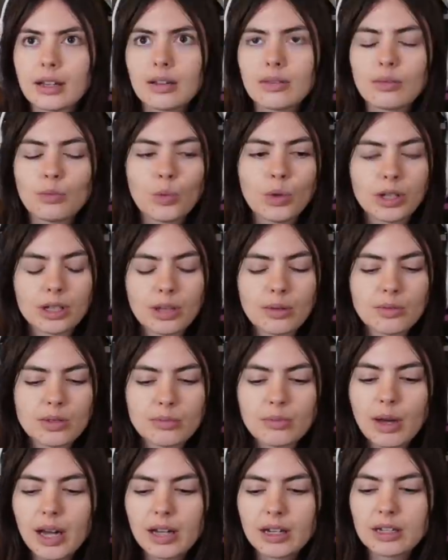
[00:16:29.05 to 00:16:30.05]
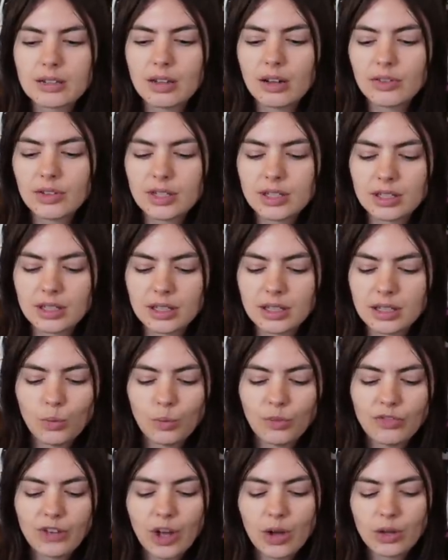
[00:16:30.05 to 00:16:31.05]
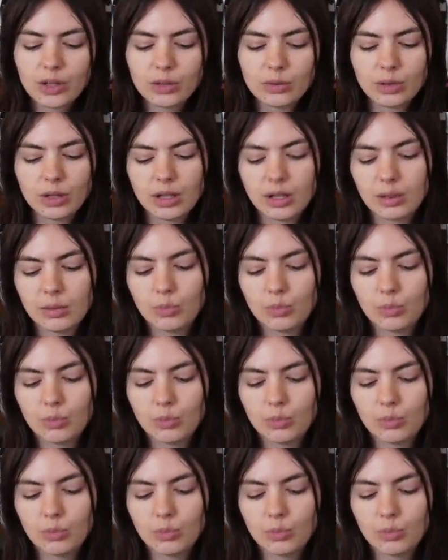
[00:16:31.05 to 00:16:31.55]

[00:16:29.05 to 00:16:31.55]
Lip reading: one that comes to mind is obviously Falcon